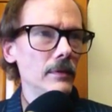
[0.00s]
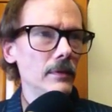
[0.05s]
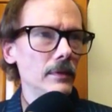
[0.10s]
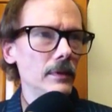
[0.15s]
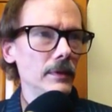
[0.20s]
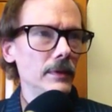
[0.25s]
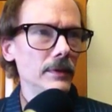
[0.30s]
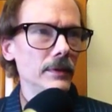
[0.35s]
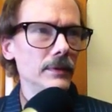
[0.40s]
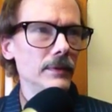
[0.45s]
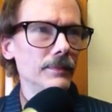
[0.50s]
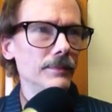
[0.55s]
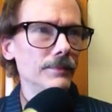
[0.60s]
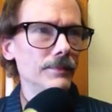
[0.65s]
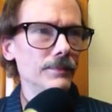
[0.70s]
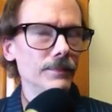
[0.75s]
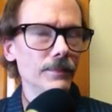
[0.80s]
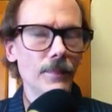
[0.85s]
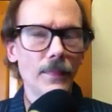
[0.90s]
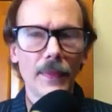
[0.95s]
And
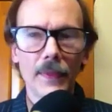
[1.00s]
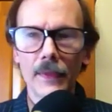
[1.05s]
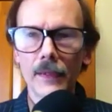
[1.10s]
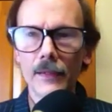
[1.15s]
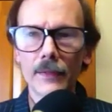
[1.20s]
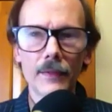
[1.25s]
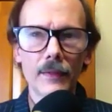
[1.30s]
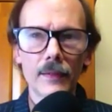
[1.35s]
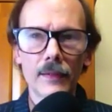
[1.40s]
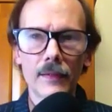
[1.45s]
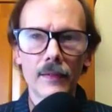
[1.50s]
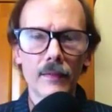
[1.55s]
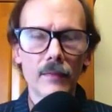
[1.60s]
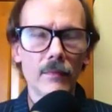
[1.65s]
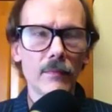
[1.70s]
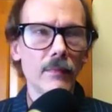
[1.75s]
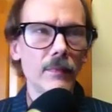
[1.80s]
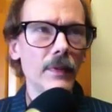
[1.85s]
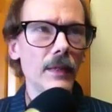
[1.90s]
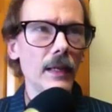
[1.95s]

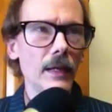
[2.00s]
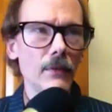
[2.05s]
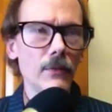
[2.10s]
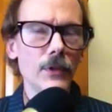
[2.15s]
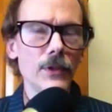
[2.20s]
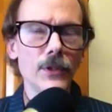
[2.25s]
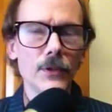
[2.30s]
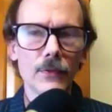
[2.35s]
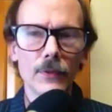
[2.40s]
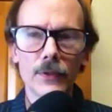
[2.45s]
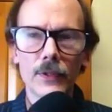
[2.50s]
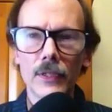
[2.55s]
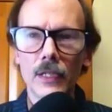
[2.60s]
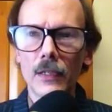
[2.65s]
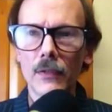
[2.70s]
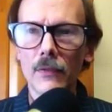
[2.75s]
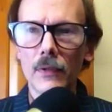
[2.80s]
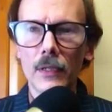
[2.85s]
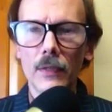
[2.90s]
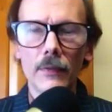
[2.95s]
I wish it was the
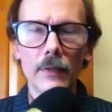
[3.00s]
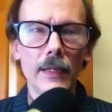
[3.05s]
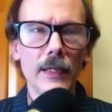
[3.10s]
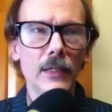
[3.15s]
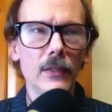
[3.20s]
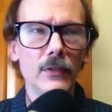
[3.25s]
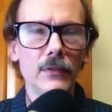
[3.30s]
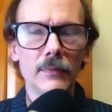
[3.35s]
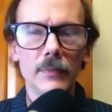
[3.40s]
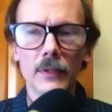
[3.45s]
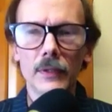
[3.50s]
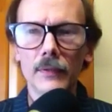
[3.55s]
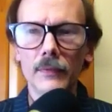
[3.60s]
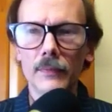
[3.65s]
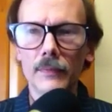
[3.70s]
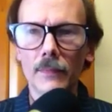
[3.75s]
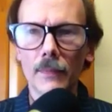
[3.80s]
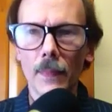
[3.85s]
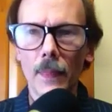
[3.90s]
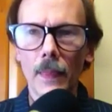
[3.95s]
other way around, but
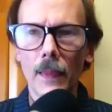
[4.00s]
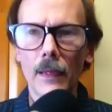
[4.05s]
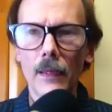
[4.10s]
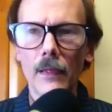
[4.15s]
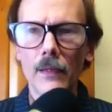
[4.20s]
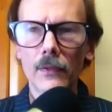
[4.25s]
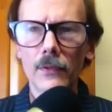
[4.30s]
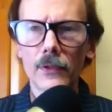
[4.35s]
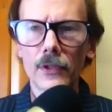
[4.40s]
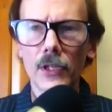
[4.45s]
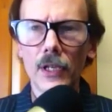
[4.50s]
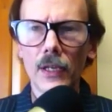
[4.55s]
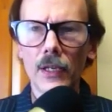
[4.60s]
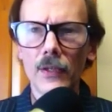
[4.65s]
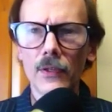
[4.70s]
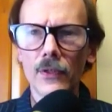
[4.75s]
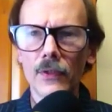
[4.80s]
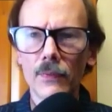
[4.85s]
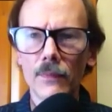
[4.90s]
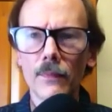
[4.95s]
it'll
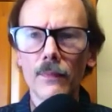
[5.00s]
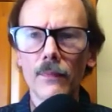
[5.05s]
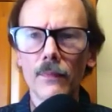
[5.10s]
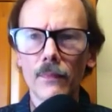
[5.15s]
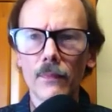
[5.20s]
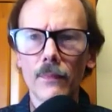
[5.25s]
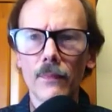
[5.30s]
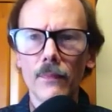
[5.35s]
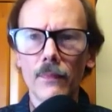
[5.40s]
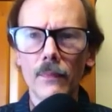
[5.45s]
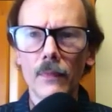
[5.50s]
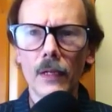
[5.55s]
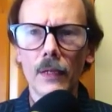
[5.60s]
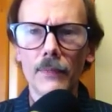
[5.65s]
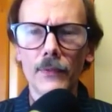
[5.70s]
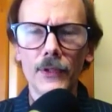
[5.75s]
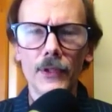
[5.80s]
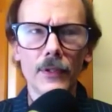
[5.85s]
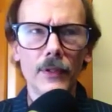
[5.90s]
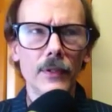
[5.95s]
change,
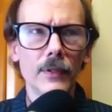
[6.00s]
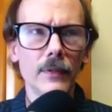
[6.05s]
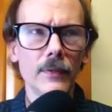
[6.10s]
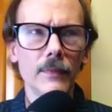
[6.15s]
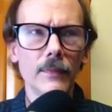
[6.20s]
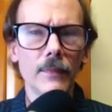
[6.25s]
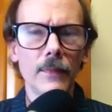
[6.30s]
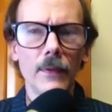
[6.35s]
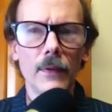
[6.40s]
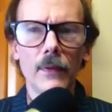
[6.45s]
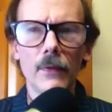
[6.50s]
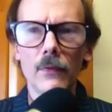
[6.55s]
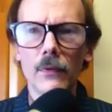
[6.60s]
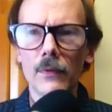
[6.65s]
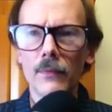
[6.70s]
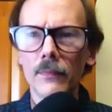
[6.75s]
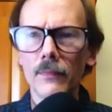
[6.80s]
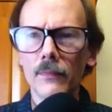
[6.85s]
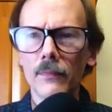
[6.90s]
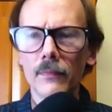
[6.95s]
I'm sure,
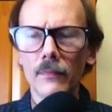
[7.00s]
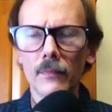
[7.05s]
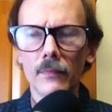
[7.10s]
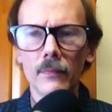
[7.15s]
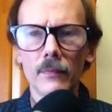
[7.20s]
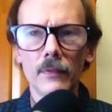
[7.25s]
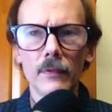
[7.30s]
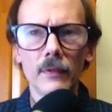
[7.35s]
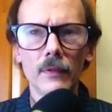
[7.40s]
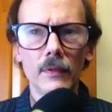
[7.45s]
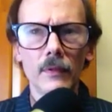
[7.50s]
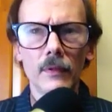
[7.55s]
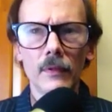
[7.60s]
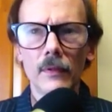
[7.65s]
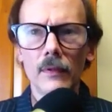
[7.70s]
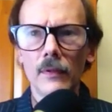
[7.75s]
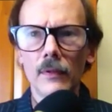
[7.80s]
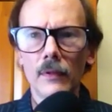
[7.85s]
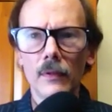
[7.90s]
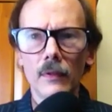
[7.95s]
when
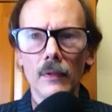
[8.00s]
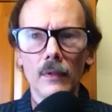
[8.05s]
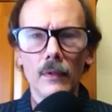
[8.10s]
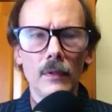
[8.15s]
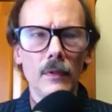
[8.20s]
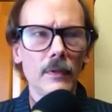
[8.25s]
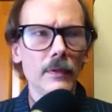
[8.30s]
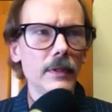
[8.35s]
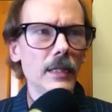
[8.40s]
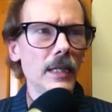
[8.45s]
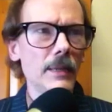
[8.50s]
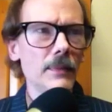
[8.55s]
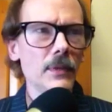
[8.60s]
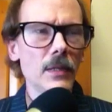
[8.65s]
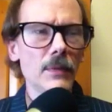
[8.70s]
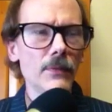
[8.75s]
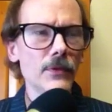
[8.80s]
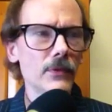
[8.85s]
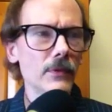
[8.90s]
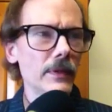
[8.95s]
time
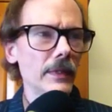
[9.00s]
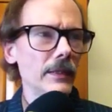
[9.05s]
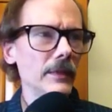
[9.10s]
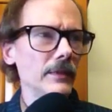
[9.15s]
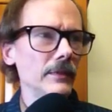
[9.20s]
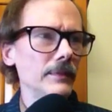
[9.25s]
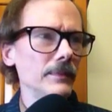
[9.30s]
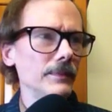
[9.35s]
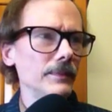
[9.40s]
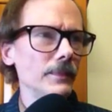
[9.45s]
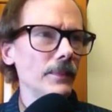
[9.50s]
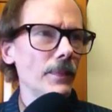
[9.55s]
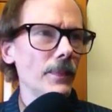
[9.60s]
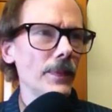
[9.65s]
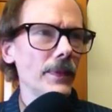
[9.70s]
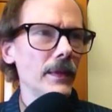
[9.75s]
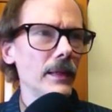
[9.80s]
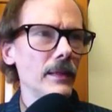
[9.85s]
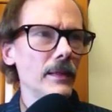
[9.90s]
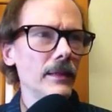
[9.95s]
comes around
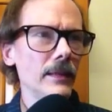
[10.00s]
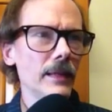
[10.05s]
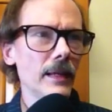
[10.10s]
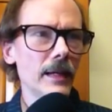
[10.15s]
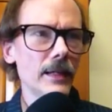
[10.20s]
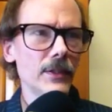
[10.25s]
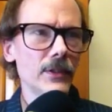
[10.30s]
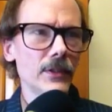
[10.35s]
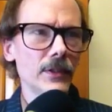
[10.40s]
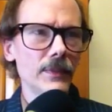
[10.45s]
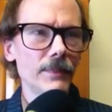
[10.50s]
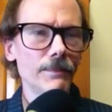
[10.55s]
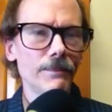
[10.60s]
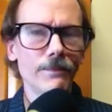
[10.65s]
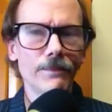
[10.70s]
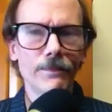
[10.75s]
and they actually